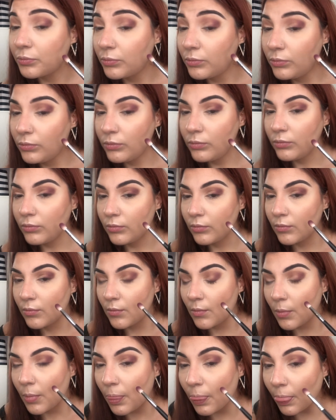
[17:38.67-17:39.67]

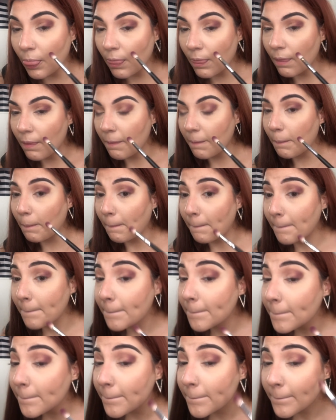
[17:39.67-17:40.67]

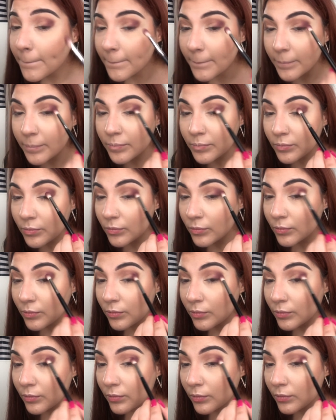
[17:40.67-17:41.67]

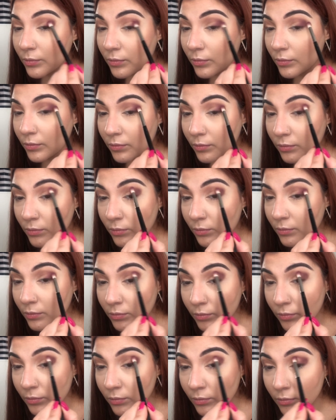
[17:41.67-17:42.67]

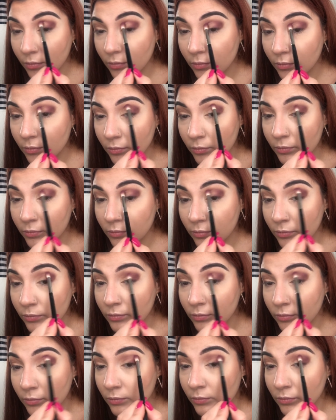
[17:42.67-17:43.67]

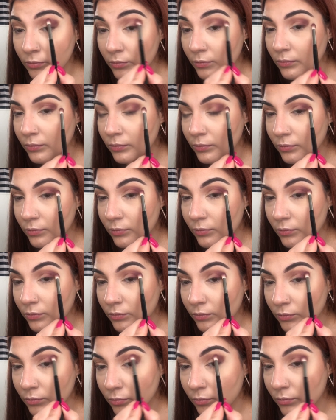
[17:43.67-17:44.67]

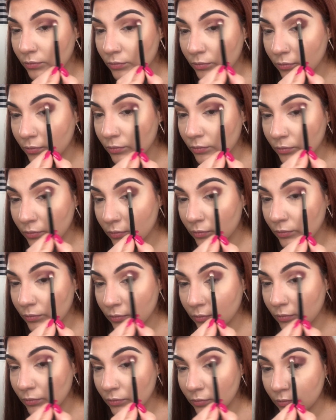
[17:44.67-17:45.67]

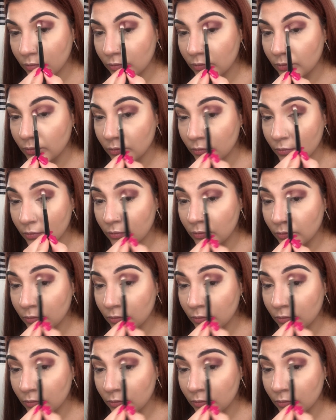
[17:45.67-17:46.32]
[no speech]